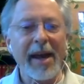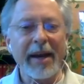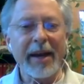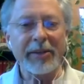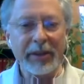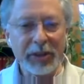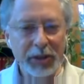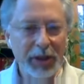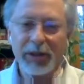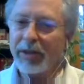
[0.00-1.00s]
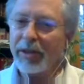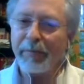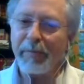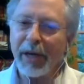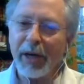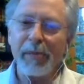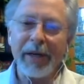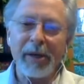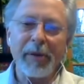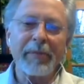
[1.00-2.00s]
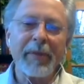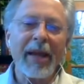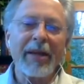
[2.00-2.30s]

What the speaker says: And I took just the bare minimum.